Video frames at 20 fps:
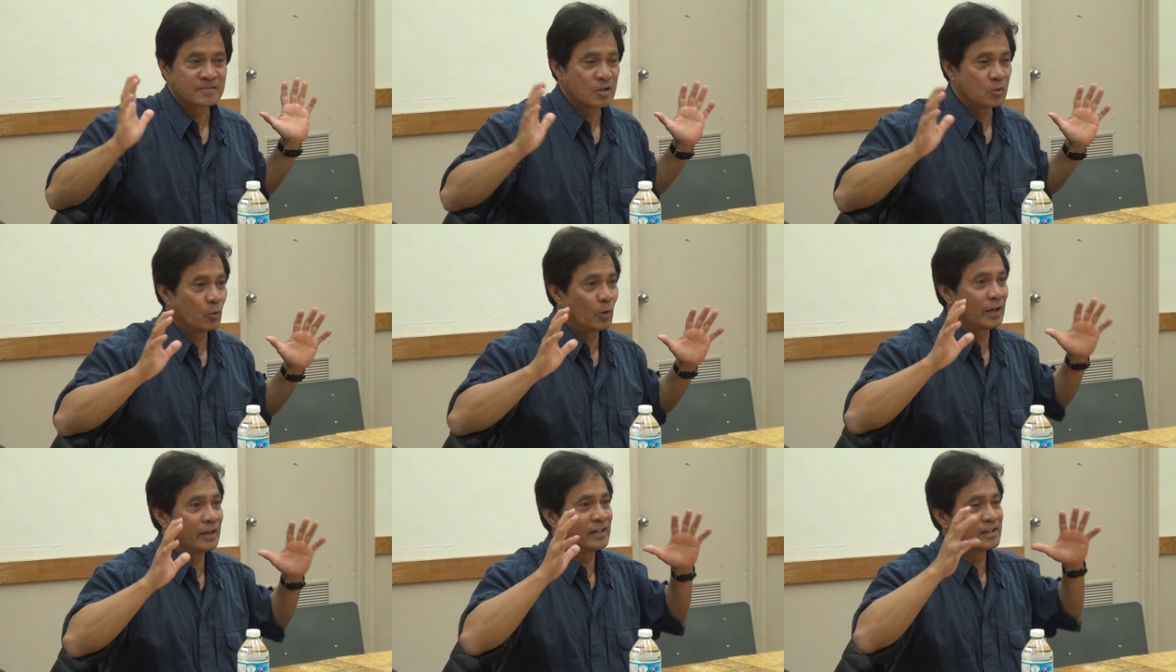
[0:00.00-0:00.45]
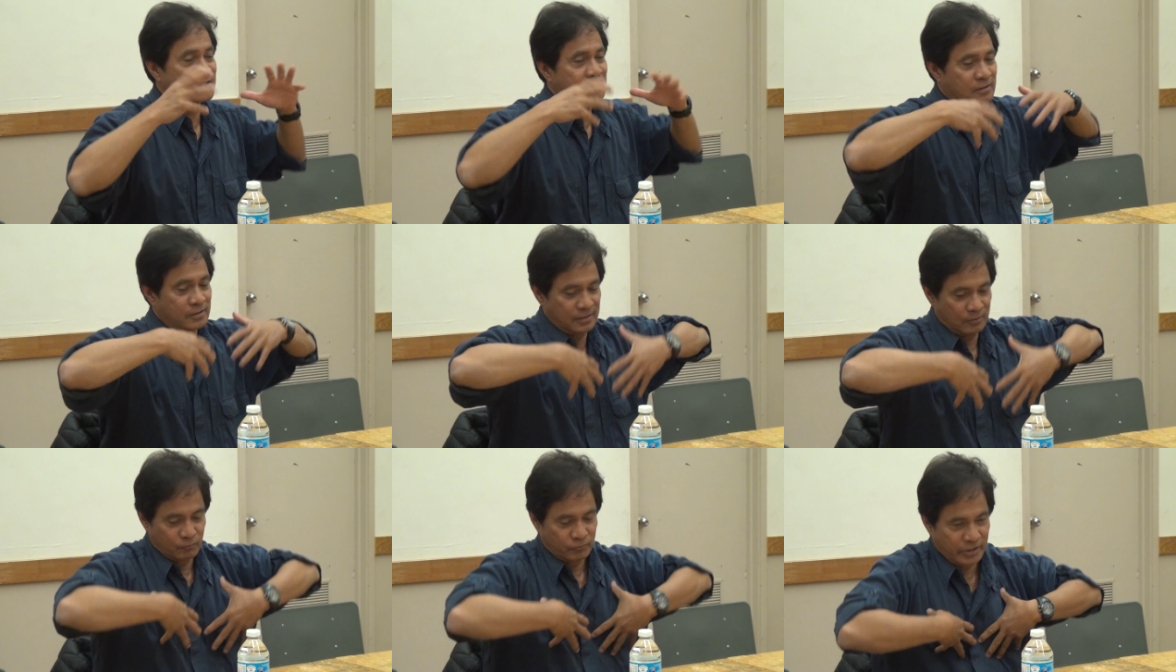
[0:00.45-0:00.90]
While it's,
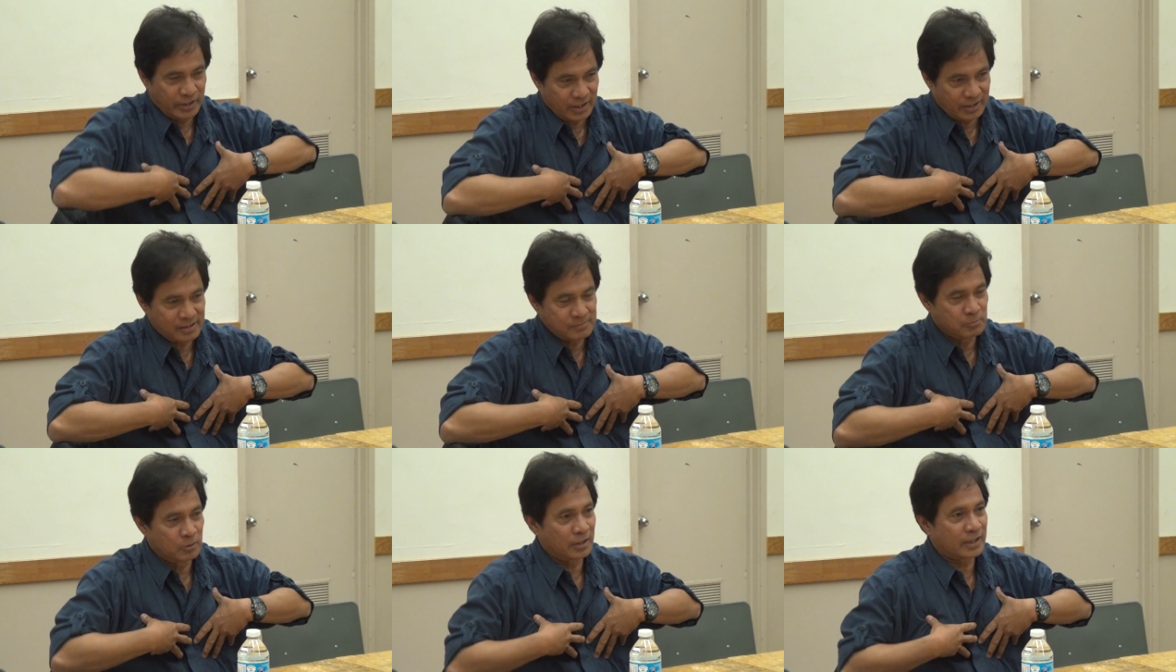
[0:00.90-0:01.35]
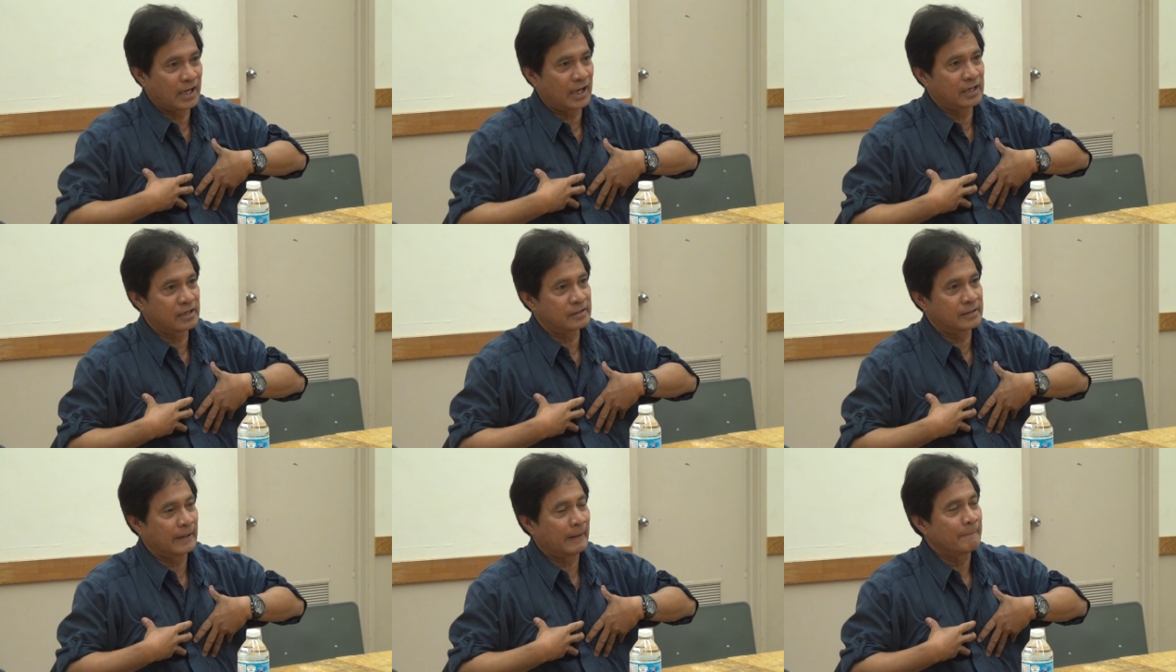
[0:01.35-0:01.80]
we, a small
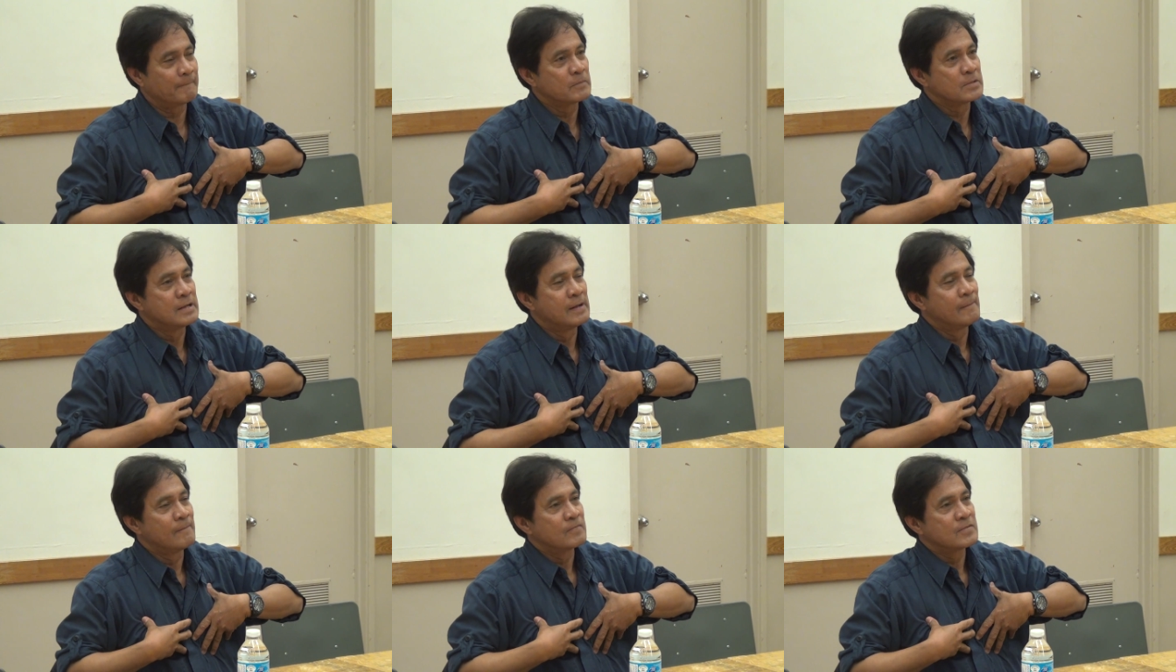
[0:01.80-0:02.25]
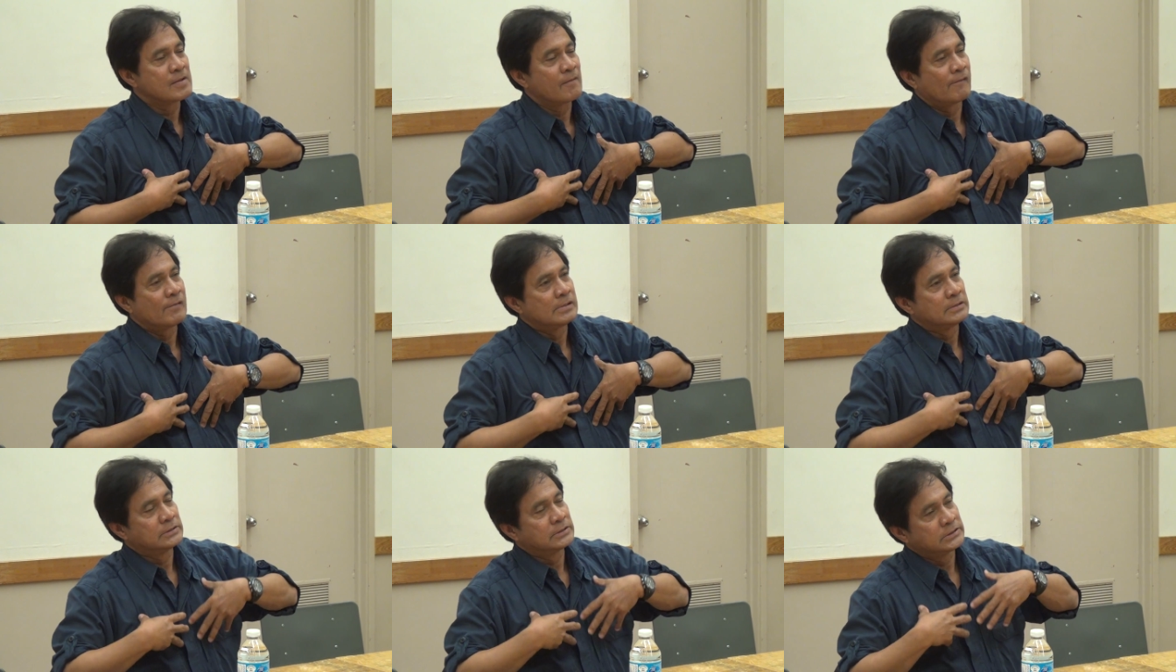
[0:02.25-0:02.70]
country,
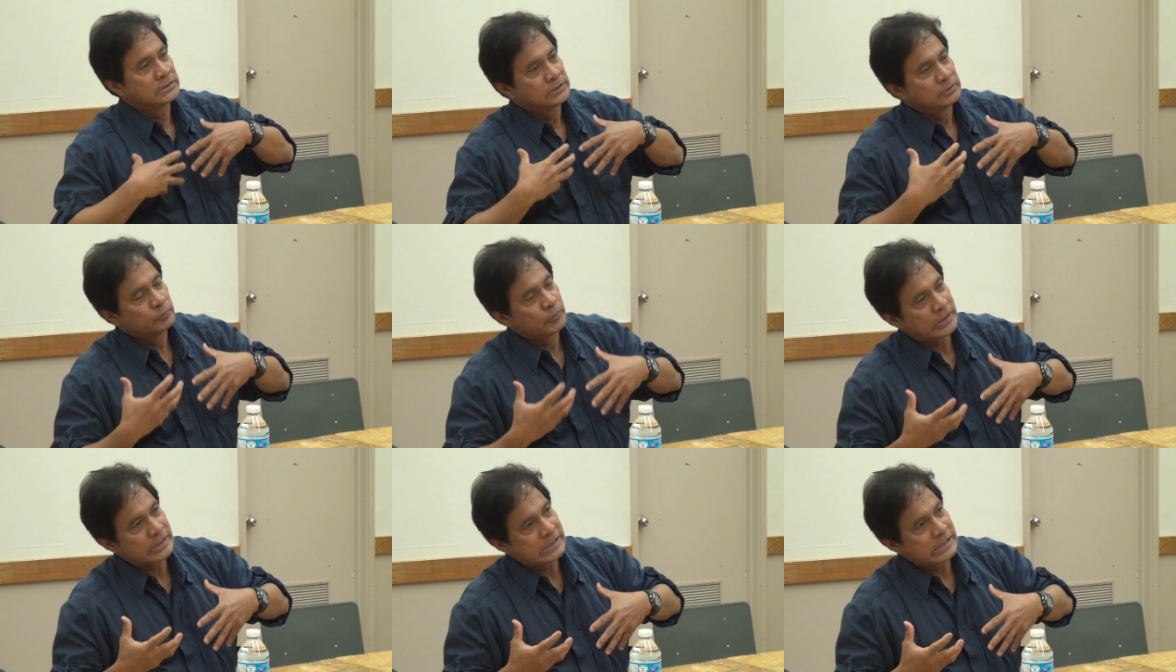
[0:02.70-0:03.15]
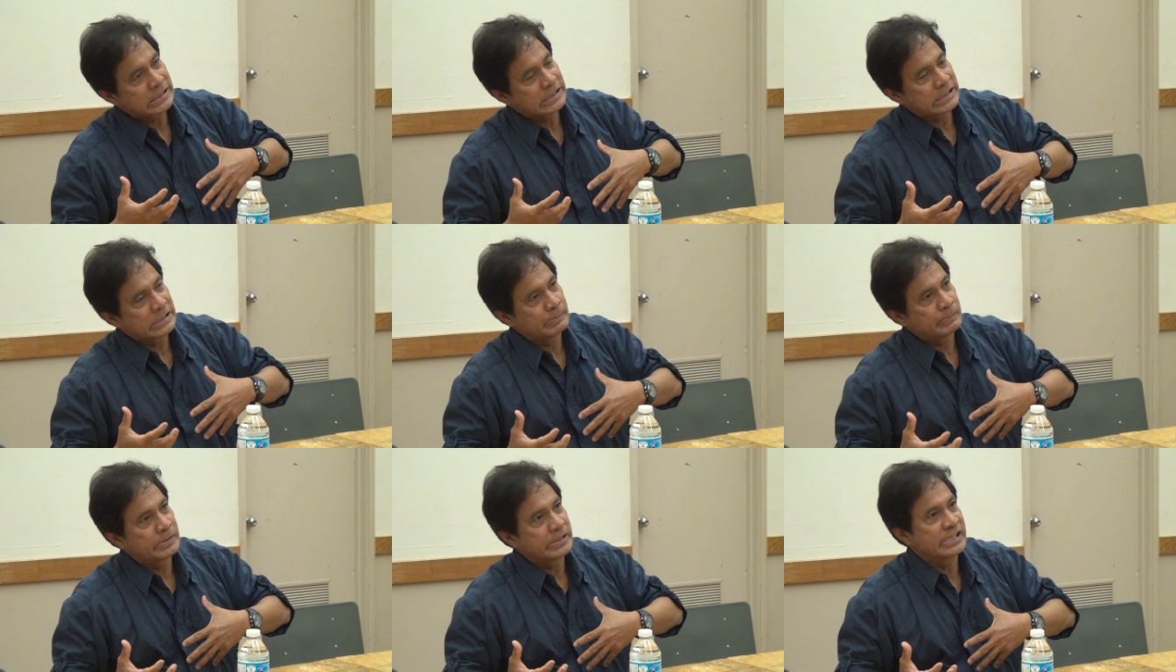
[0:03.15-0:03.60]
weakness
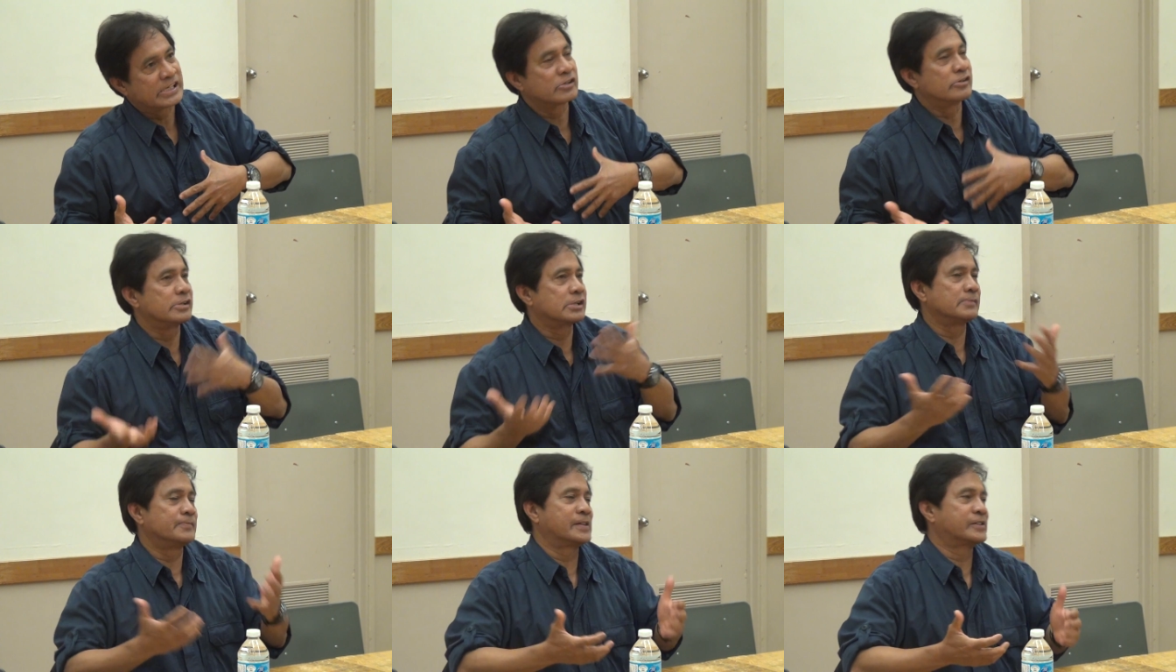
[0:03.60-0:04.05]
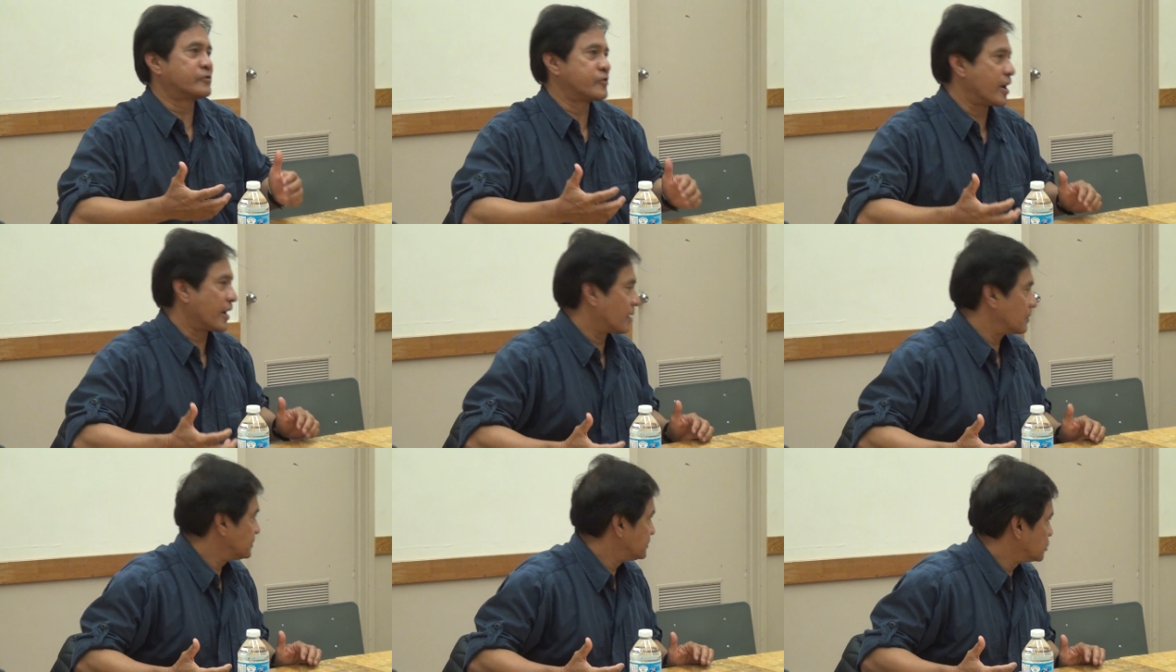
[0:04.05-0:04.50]
can be a source of
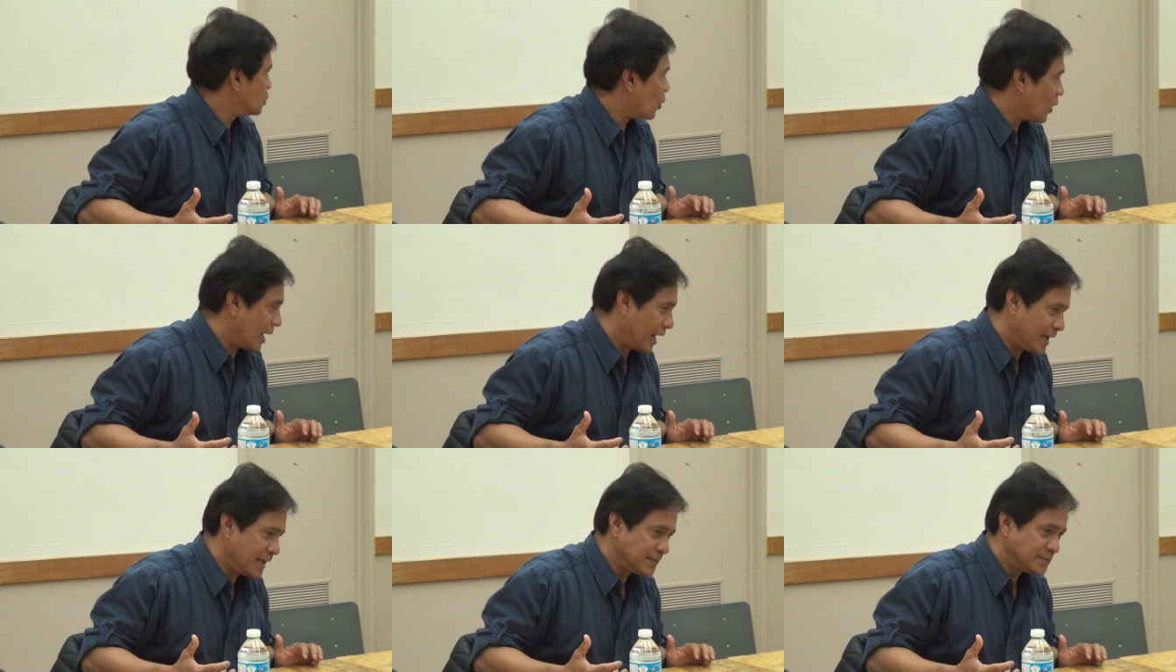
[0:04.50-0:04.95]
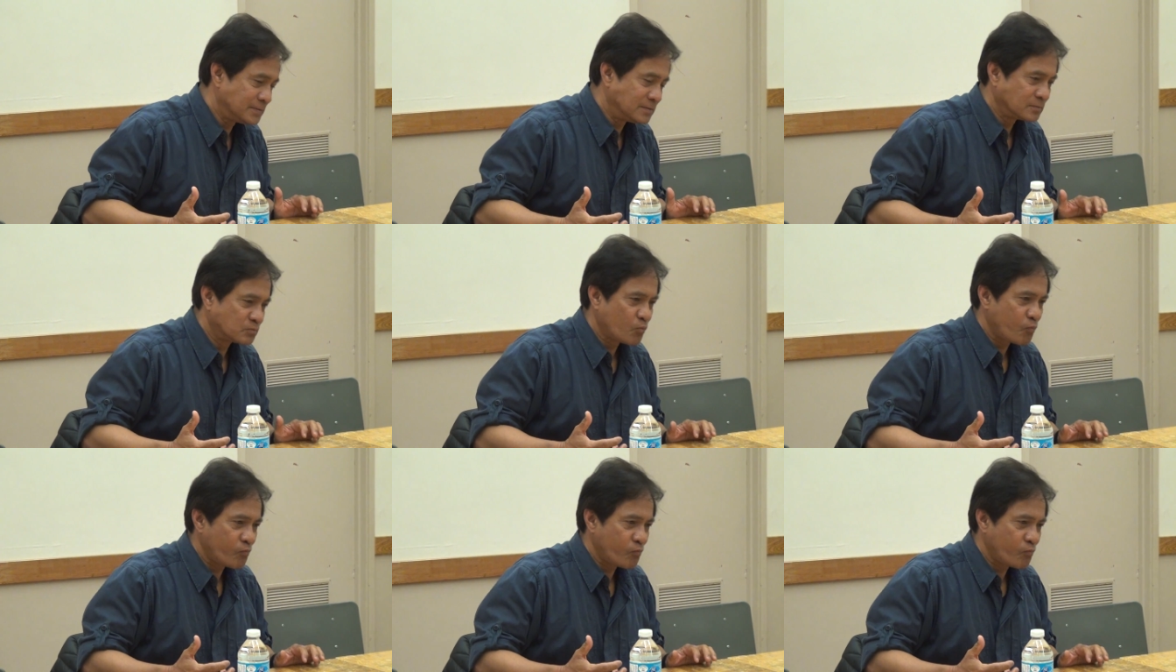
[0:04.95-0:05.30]
strength. Why?